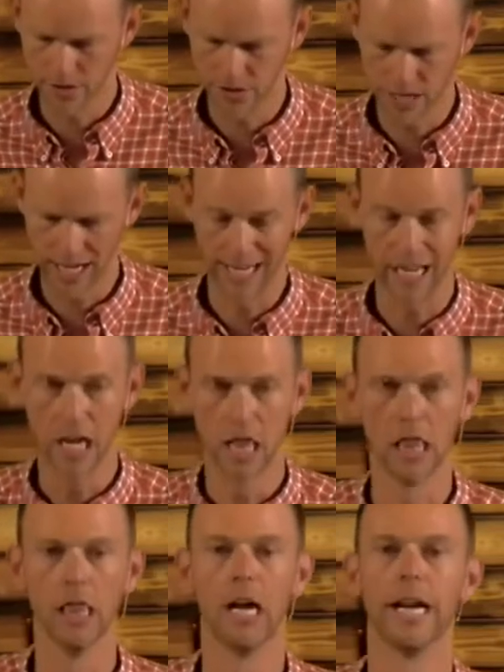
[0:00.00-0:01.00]
and say,
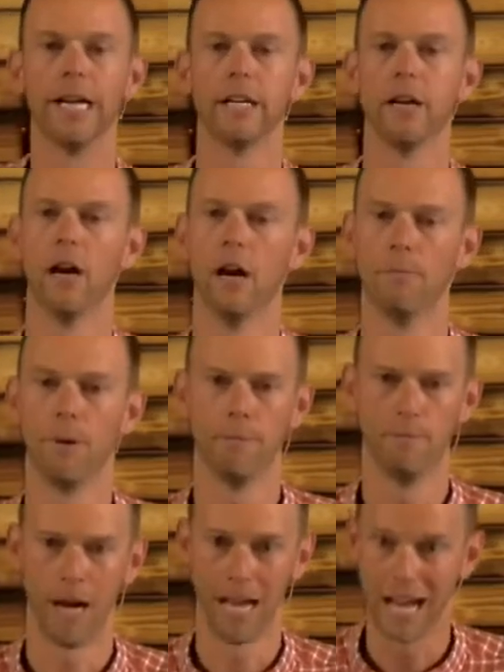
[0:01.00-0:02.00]
Light
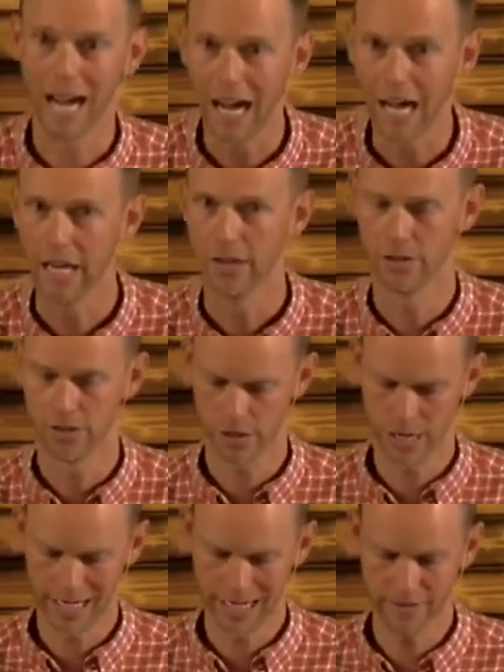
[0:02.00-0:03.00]
up my eyes.
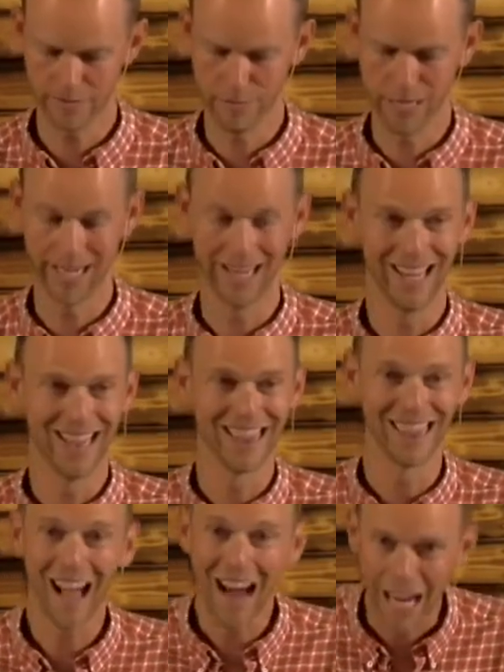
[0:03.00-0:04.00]
Give me
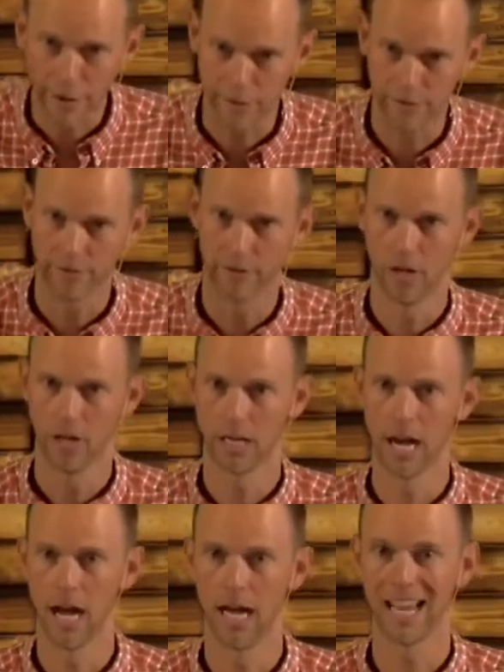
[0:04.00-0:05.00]
life,
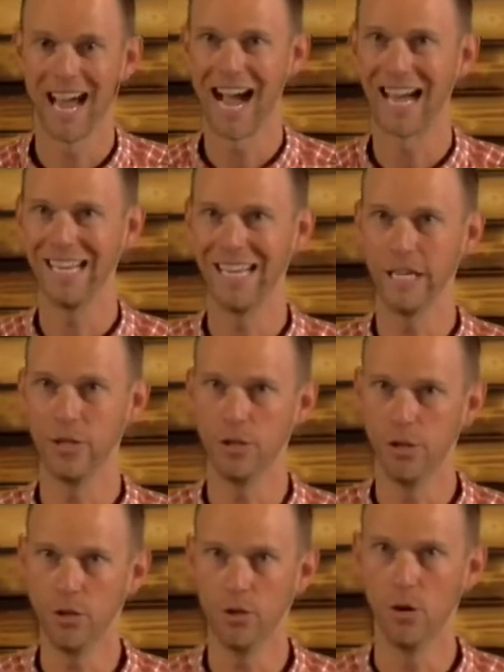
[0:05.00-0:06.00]
God. I need
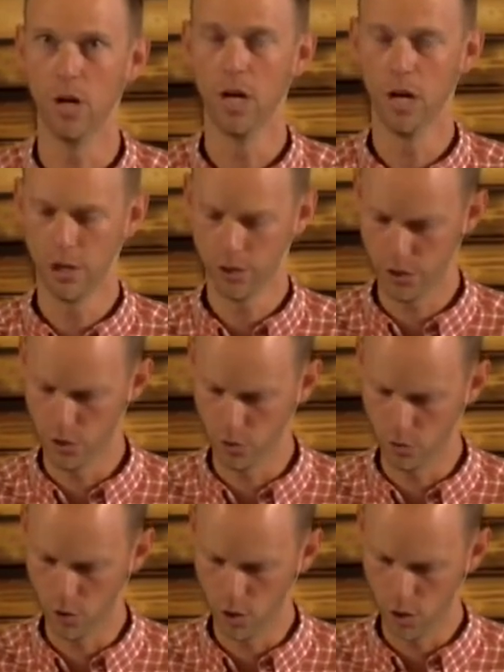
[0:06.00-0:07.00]
you
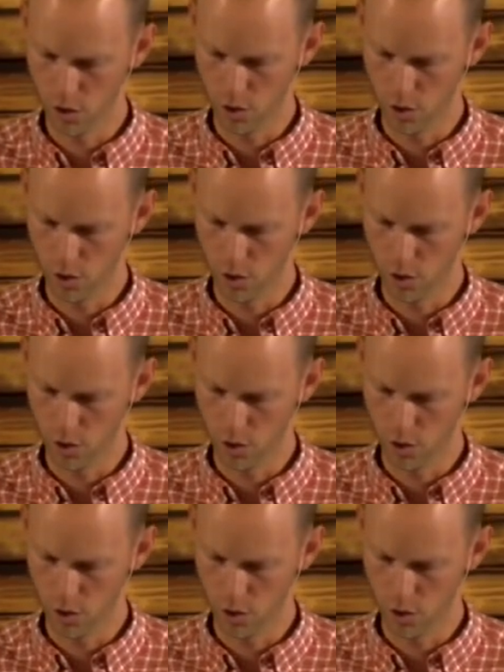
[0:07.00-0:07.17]
to,